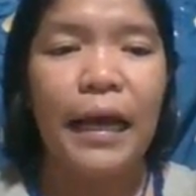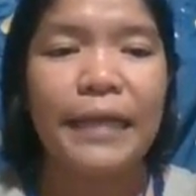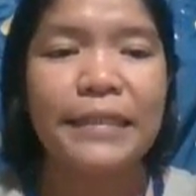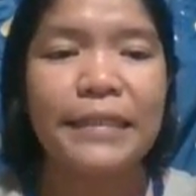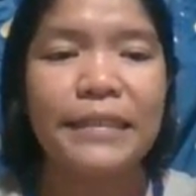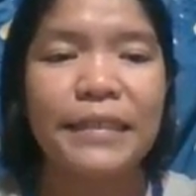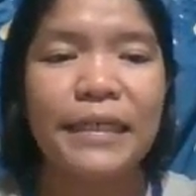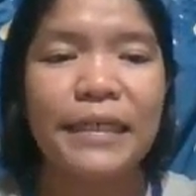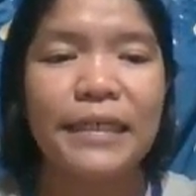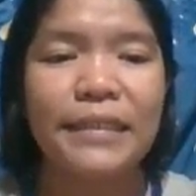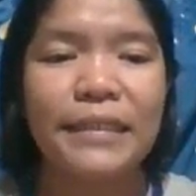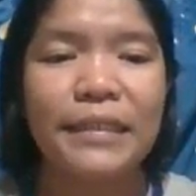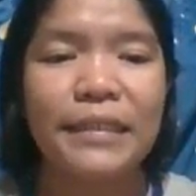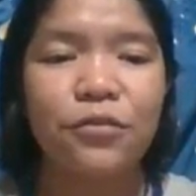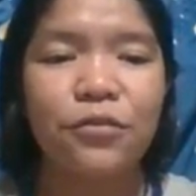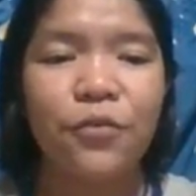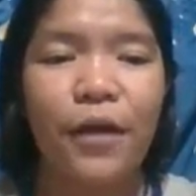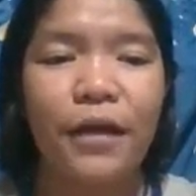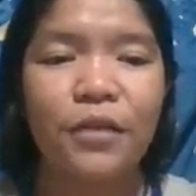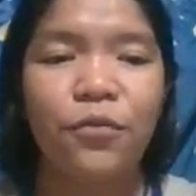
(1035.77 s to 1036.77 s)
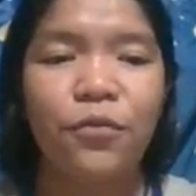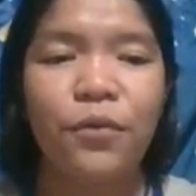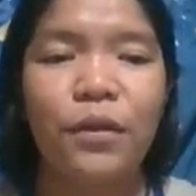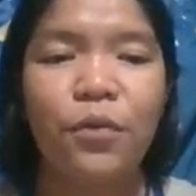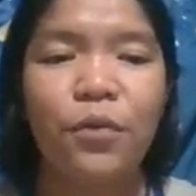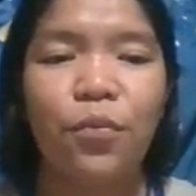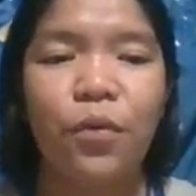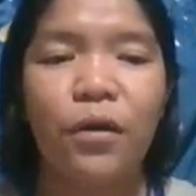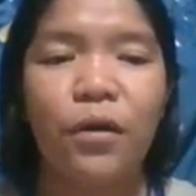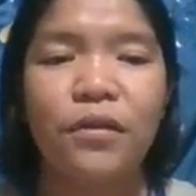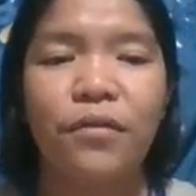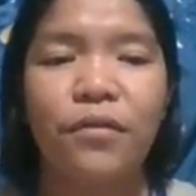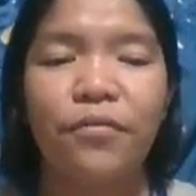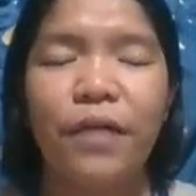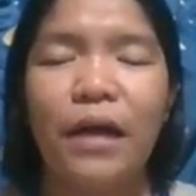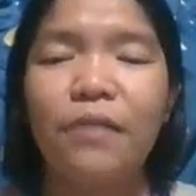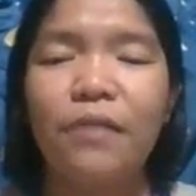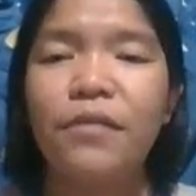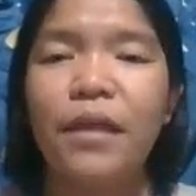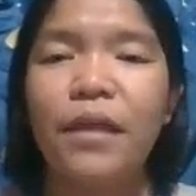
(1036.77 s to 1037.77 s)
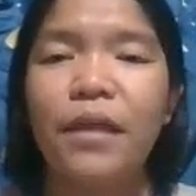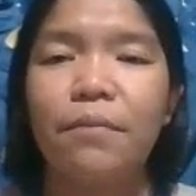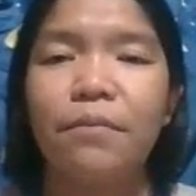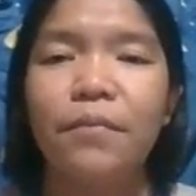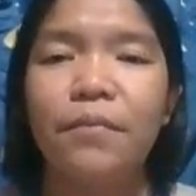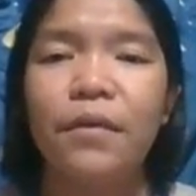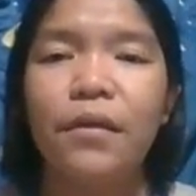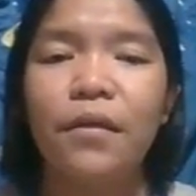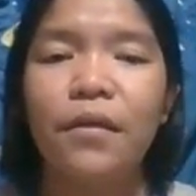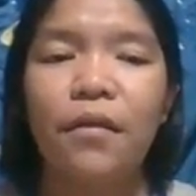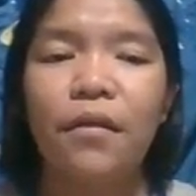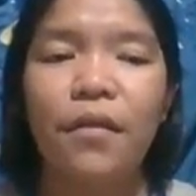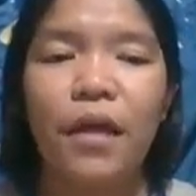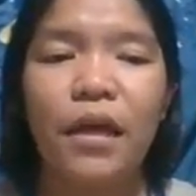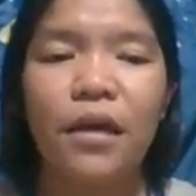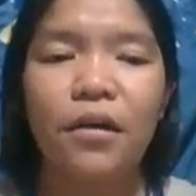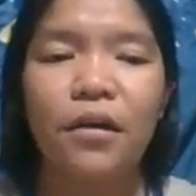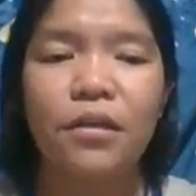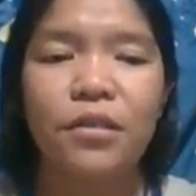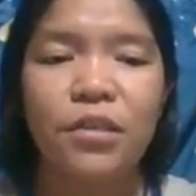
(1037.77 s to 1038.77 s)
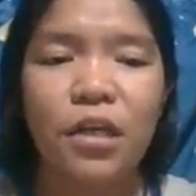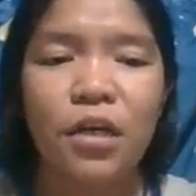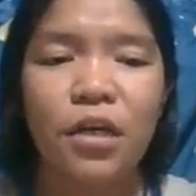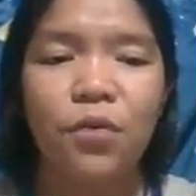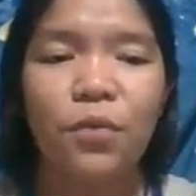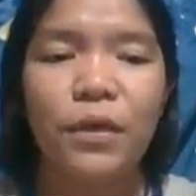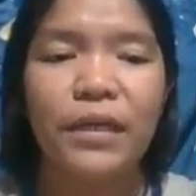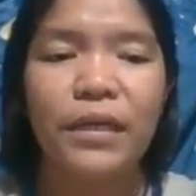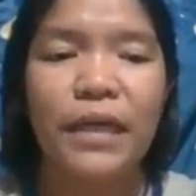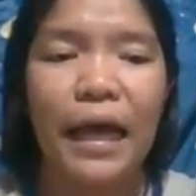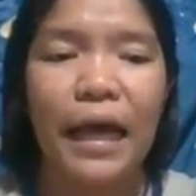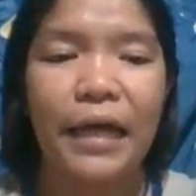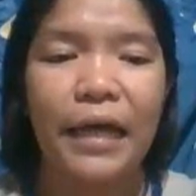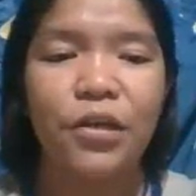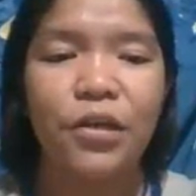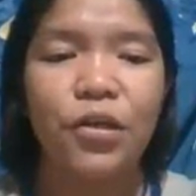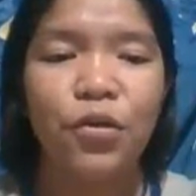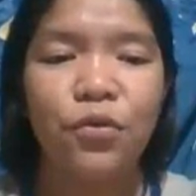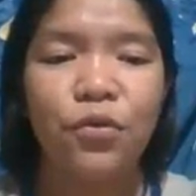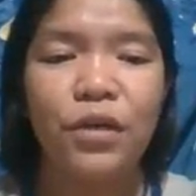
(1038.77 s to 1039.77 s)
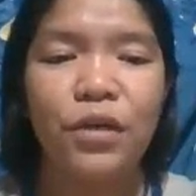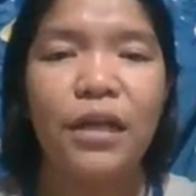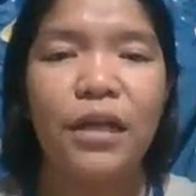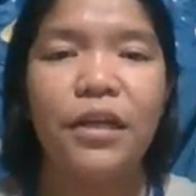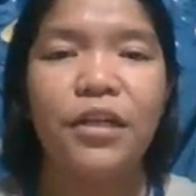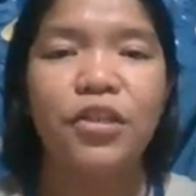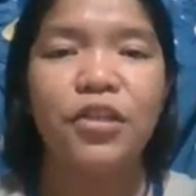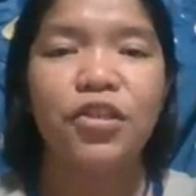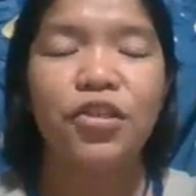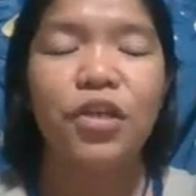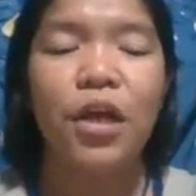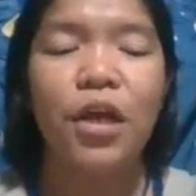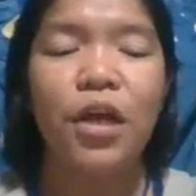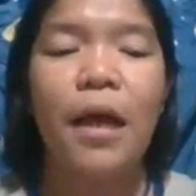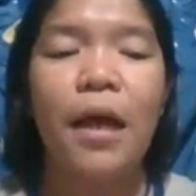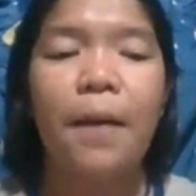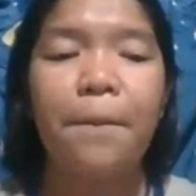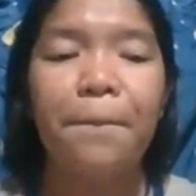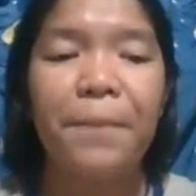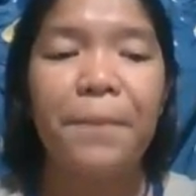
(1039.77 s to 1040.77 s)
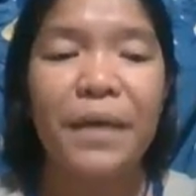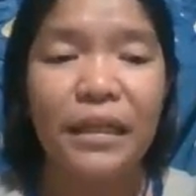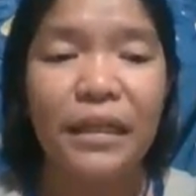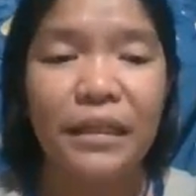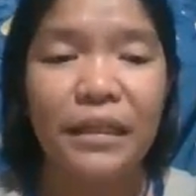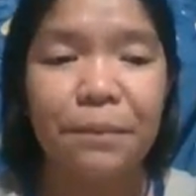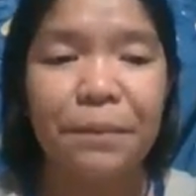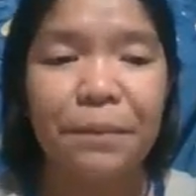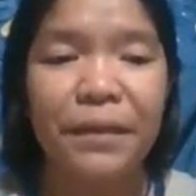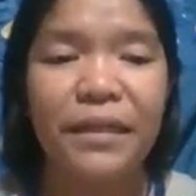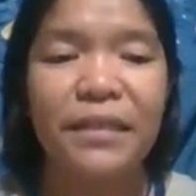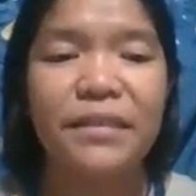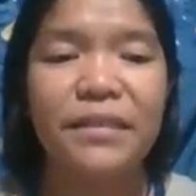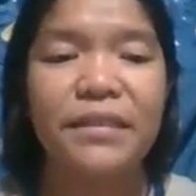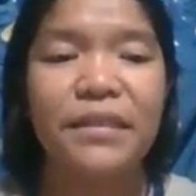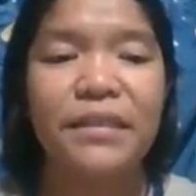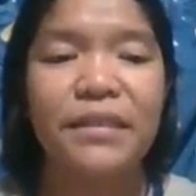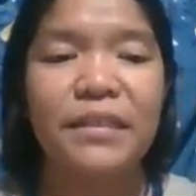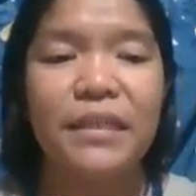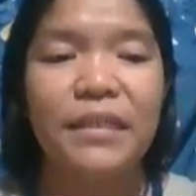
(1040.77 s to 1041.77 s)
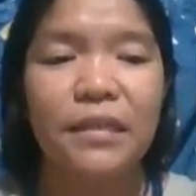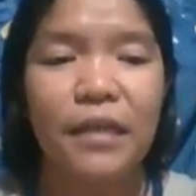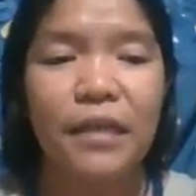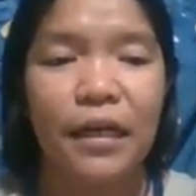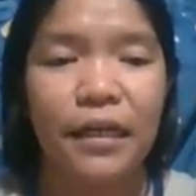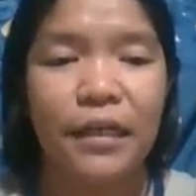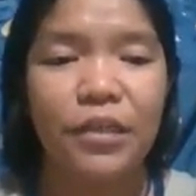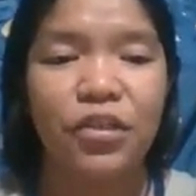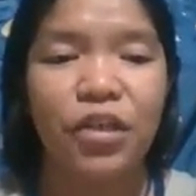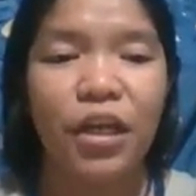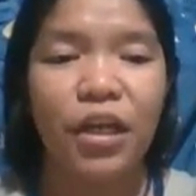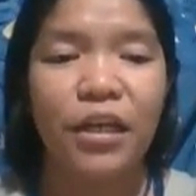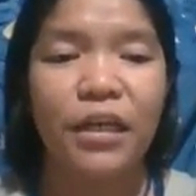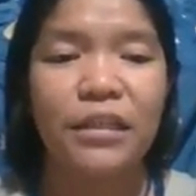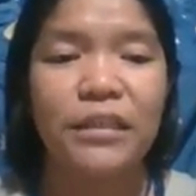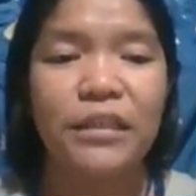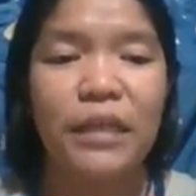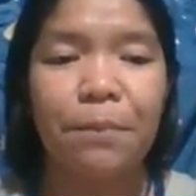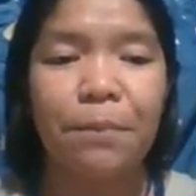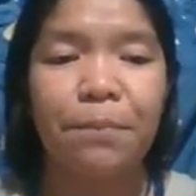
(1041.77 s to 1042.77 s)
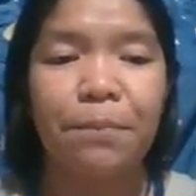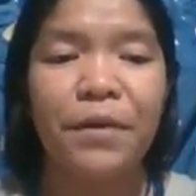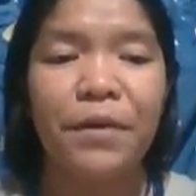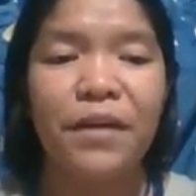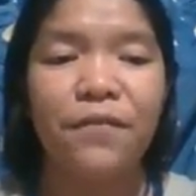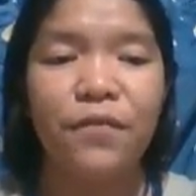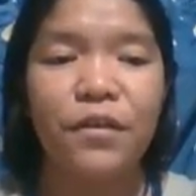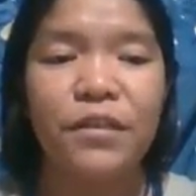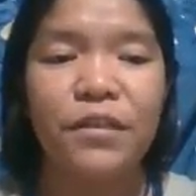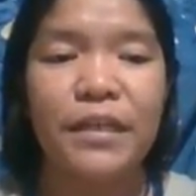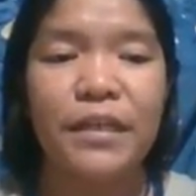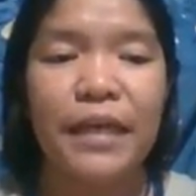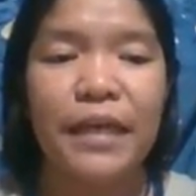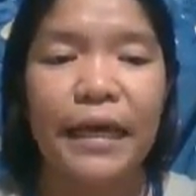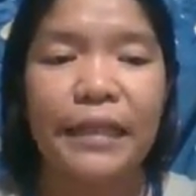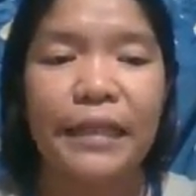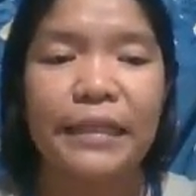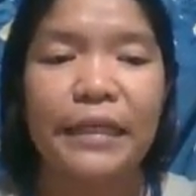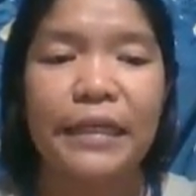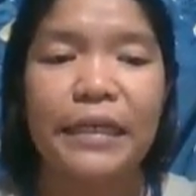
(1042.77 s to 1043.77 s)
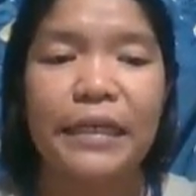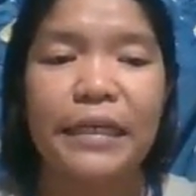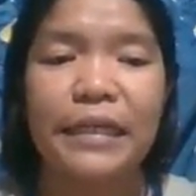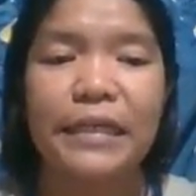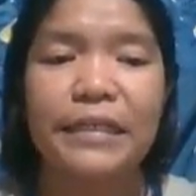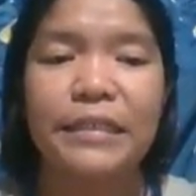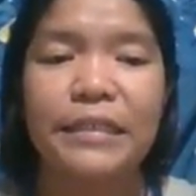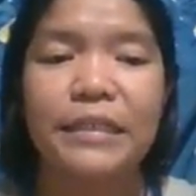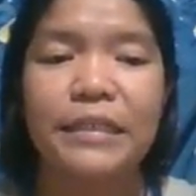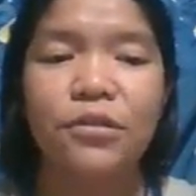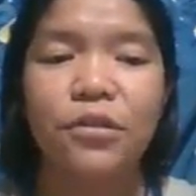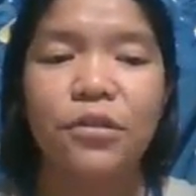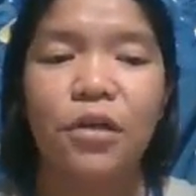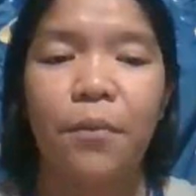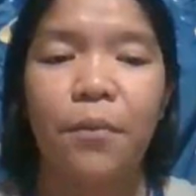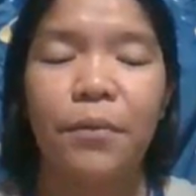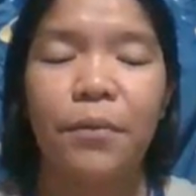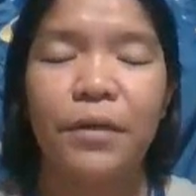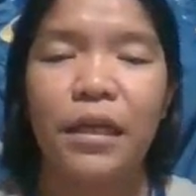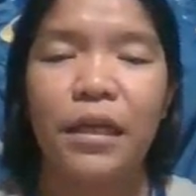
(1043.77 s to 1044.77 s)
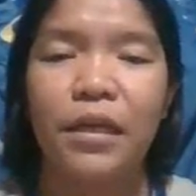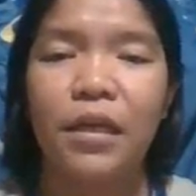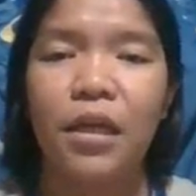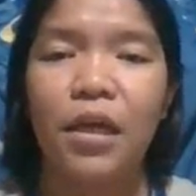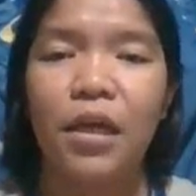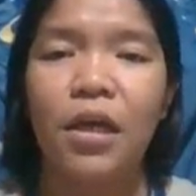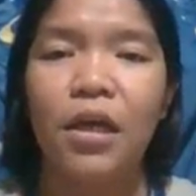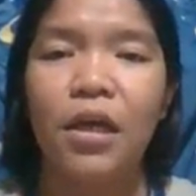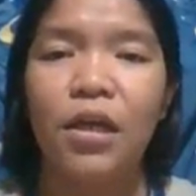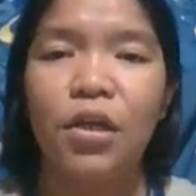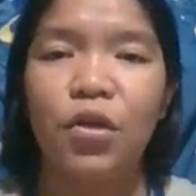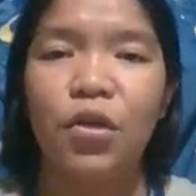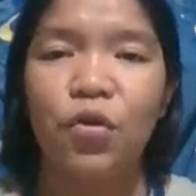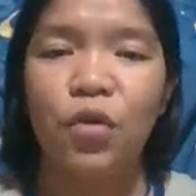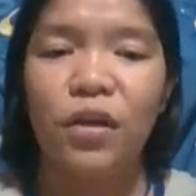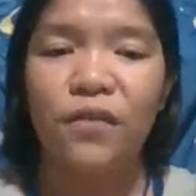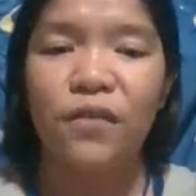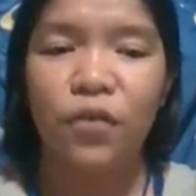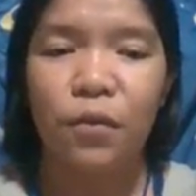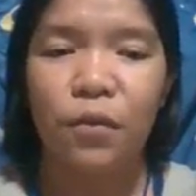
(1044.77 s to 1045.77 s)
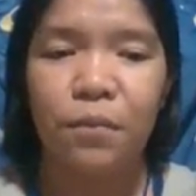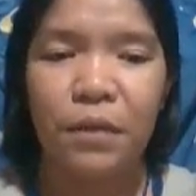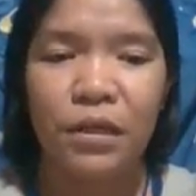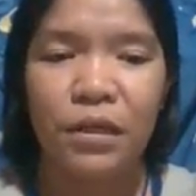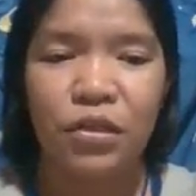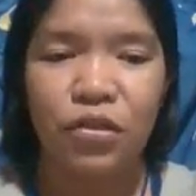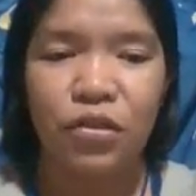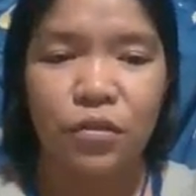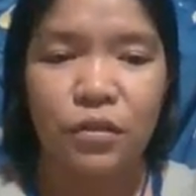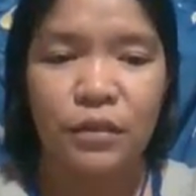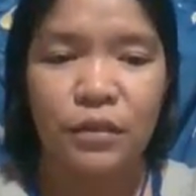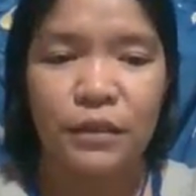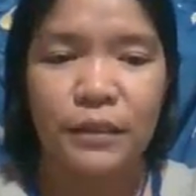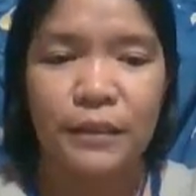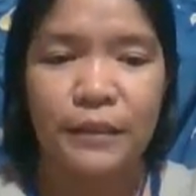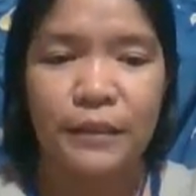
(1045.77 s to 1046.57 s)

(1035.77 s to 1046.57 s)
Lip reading: As kids interact with the world around them, they continually add new knowledge, build upon existing knowledge, and adapt previously held ideas to accommodate new information.